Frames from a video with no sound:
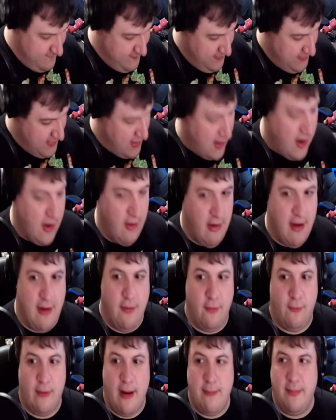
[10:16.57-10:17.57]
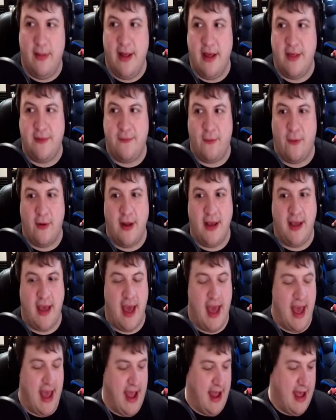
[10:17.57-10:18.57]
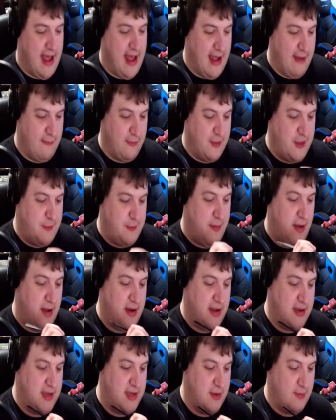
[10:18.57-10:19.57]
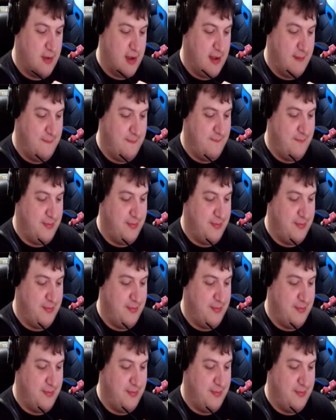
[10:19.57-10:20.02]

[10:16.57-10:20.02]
Oh, Remlay's 40k responded to a